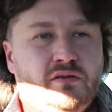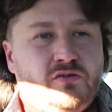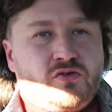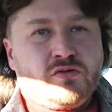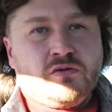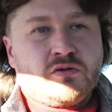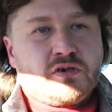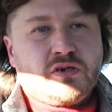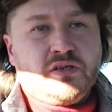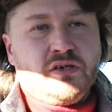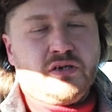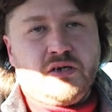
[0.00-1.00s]
the
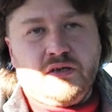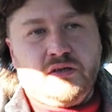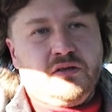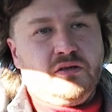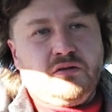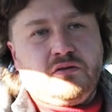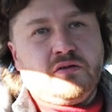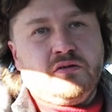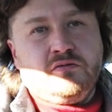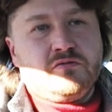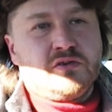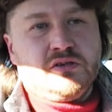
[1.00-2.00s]
torque, that I
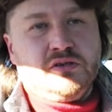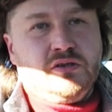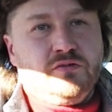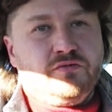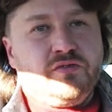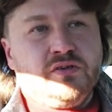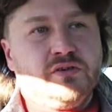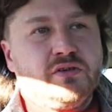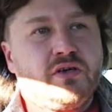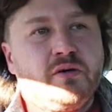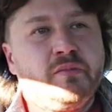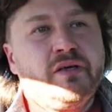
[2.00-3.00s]
couldn't really
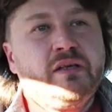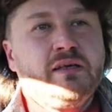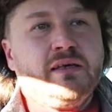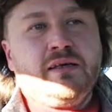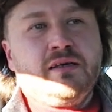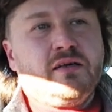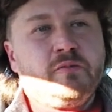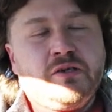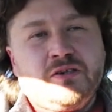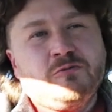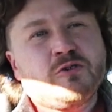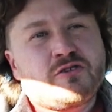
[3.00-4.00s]
feel coming. I
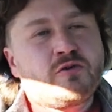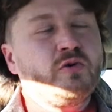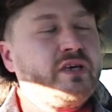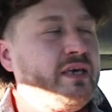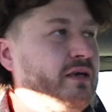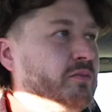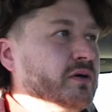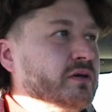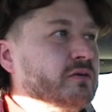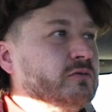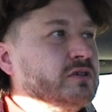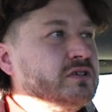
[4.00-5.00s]
mean, it was okay, but
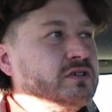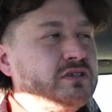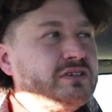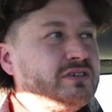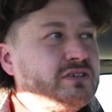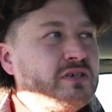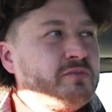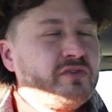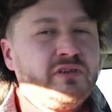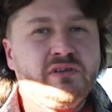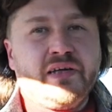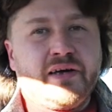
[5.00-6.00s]
it was
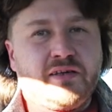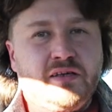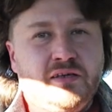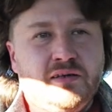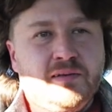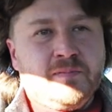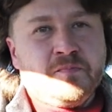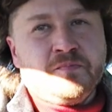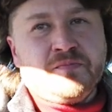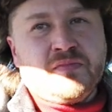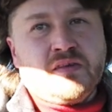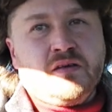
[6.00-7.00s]
something lacking.
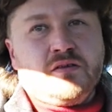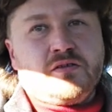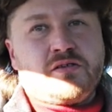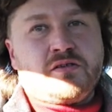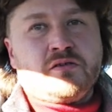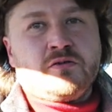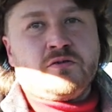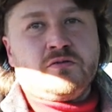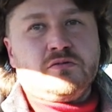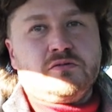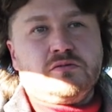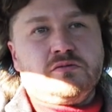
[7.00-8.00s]

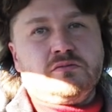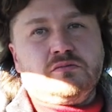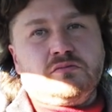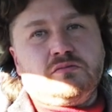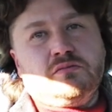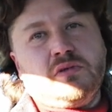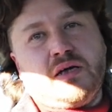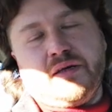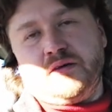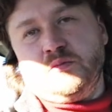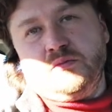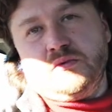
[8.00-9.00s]
So I